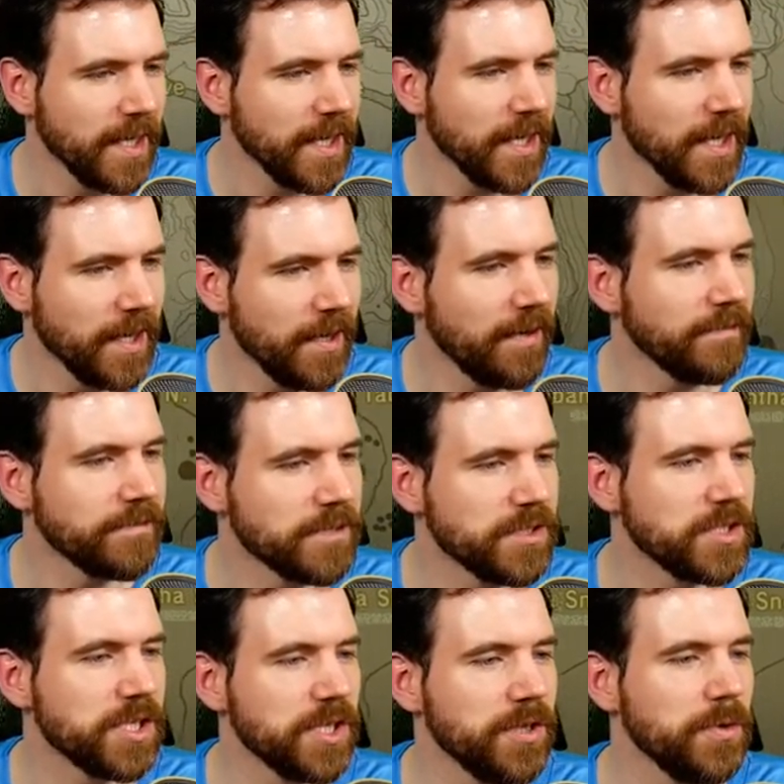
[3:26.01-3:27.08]
of
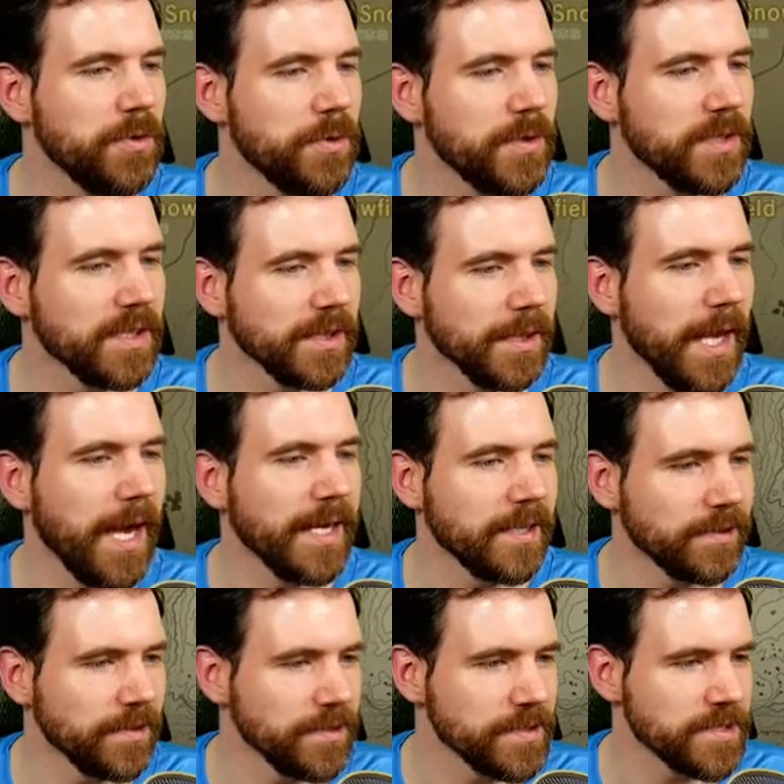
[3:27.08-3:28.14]
two
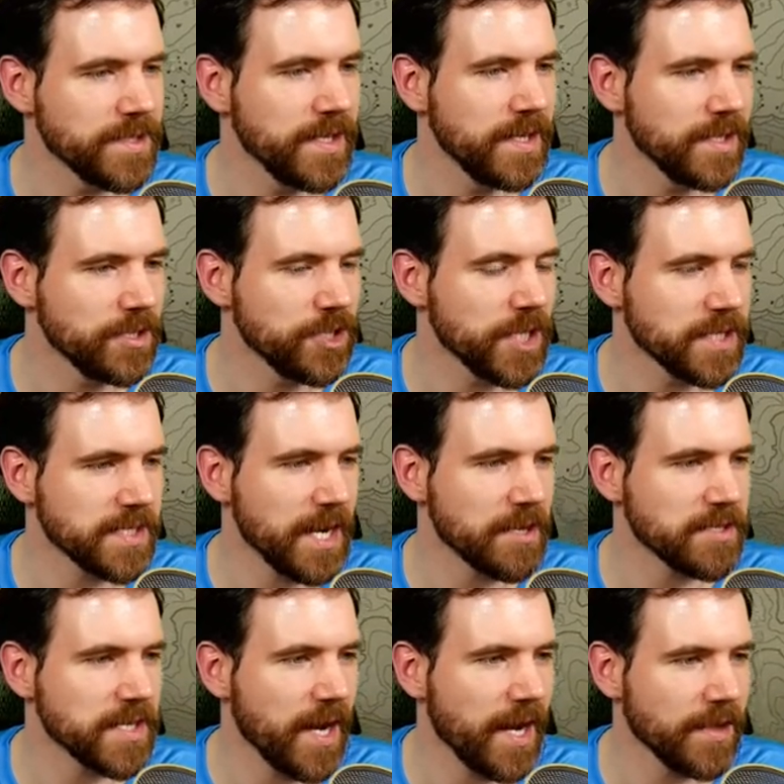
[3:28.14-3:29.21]
Lynels just
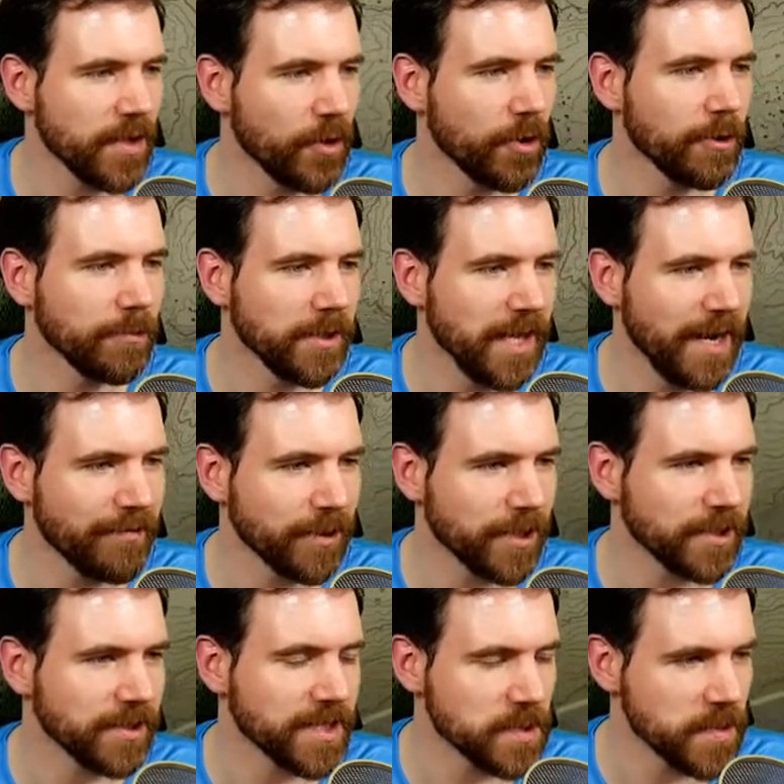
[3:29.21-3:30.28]
outside the horrible labyrinth
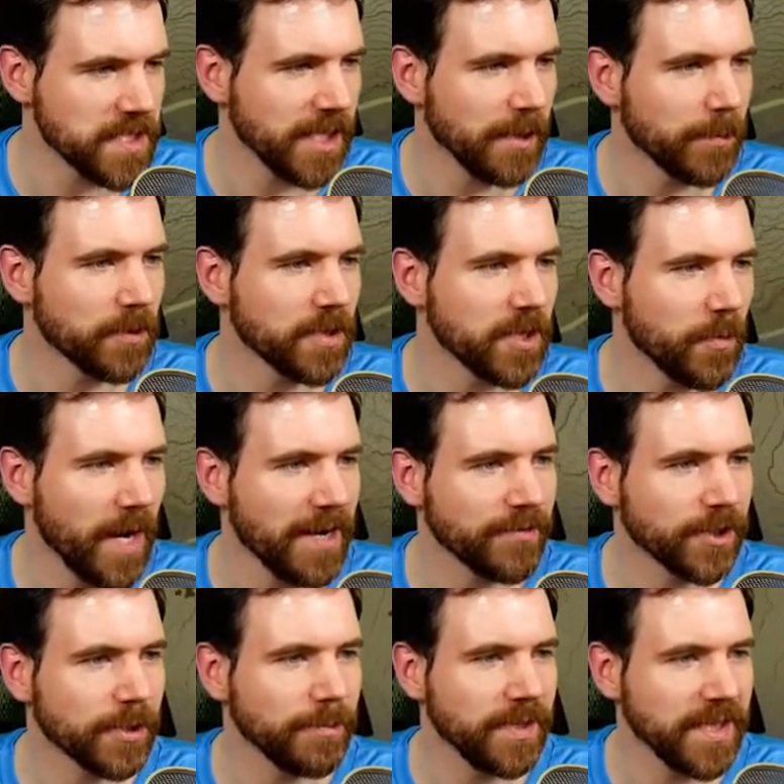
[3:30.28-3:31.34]
because we teleported away after
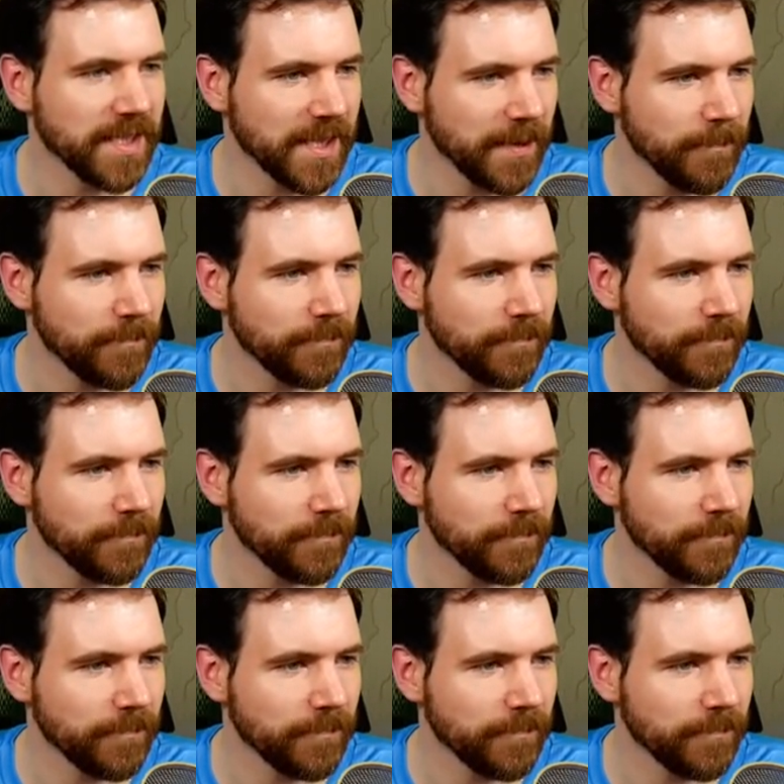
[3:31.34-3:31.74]
completing it.